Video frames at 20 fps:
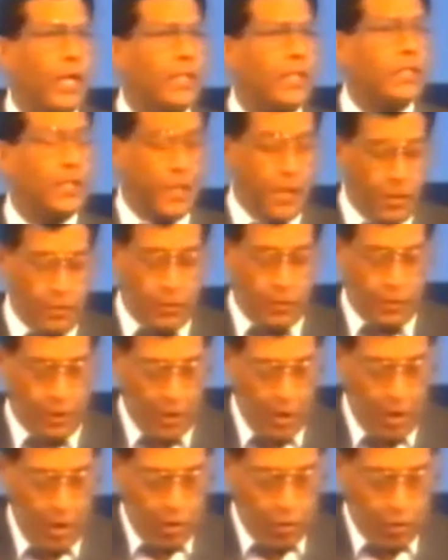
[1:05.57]
That's another
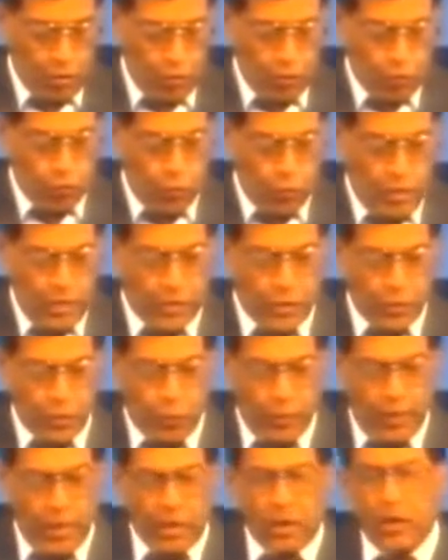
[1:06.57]
good
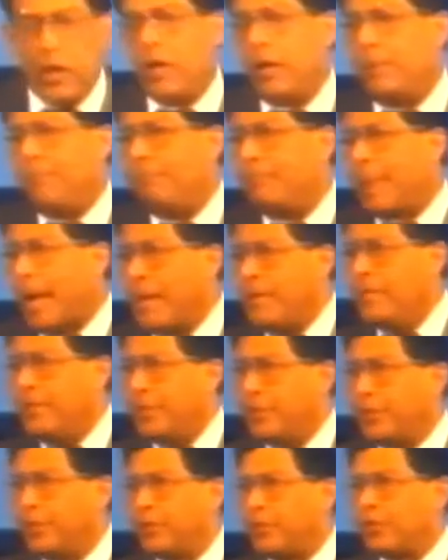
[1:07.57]
reason. We are
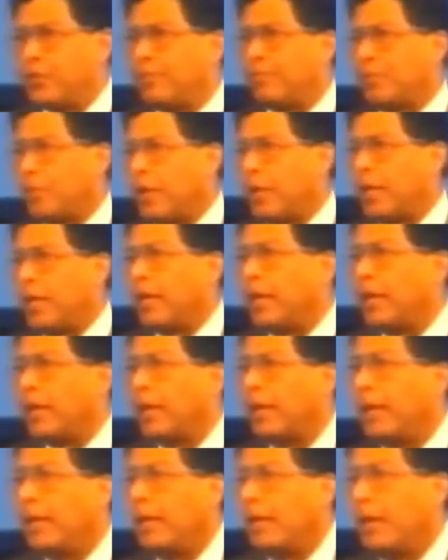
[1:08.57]
commanded to pray.
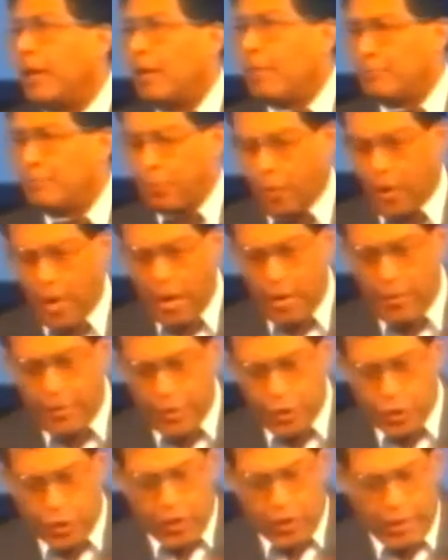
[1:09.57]
Prayer
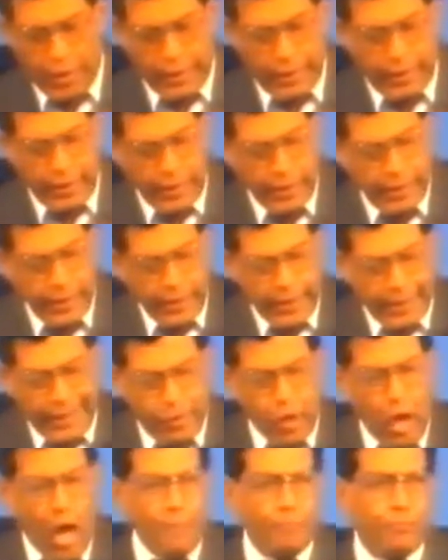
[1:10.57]
is not
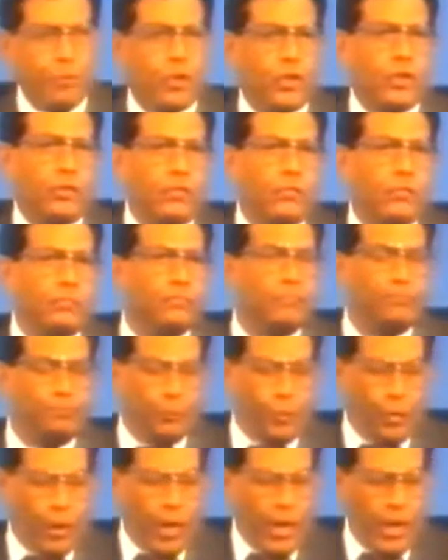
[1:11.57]
an option.
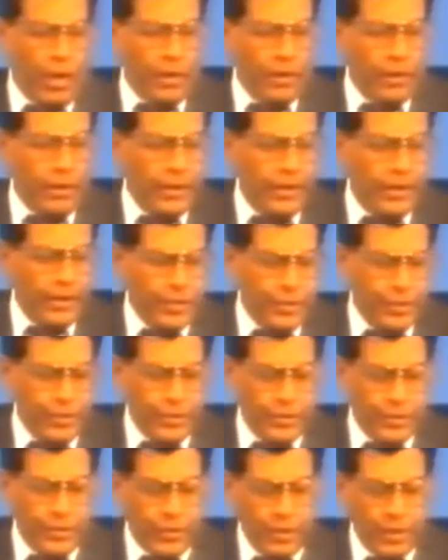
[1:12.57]
Prayer
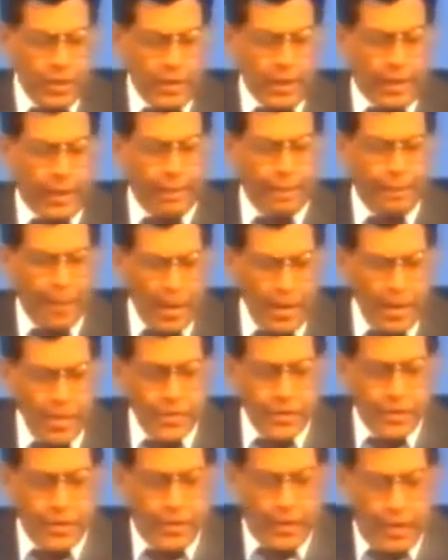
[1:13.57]
is
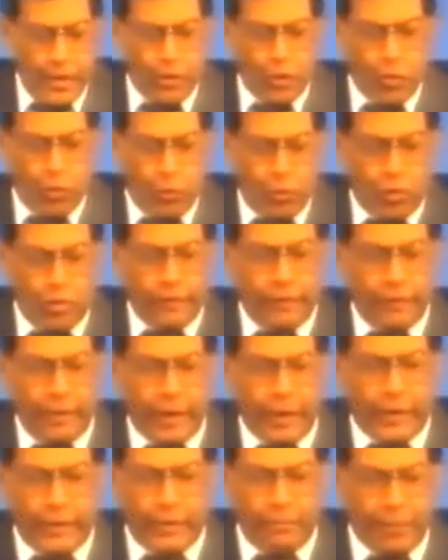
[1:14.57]
commanded in the Word of
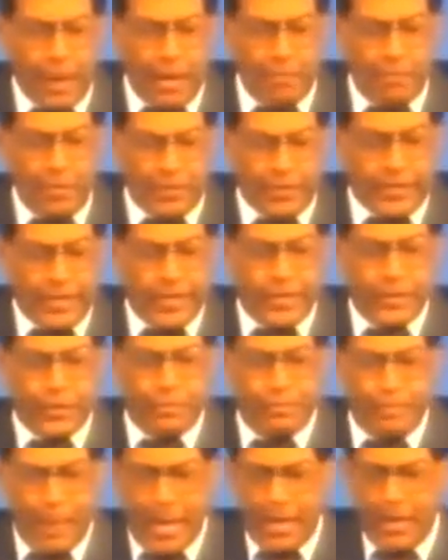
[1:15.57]
God. The Bible
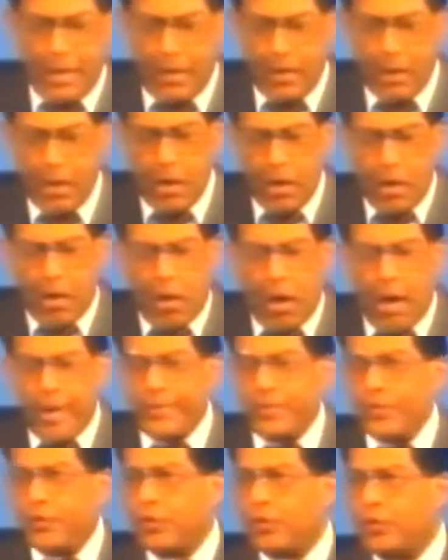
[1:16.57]
says men
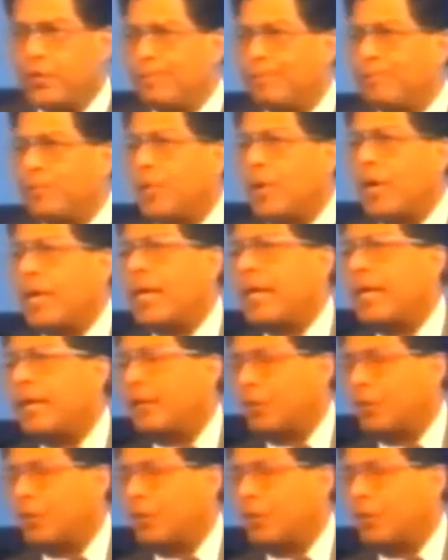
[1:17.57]
ought to pray.